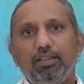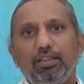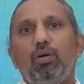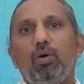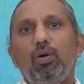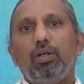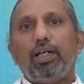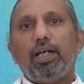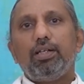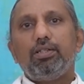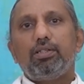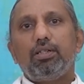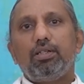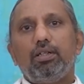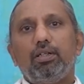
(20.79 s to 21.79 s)
Oral
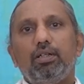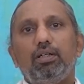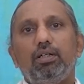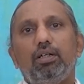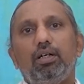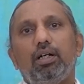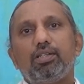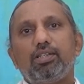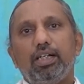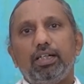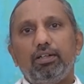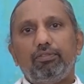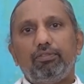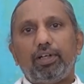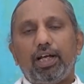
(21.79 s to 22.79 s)
cancer are a set
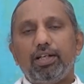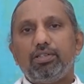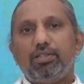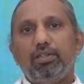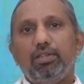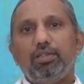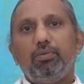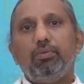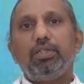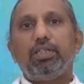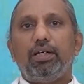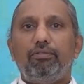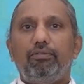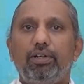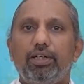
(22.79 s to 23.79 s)
of cancers which
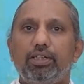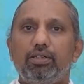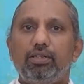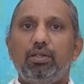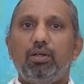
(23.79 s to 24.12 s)
affects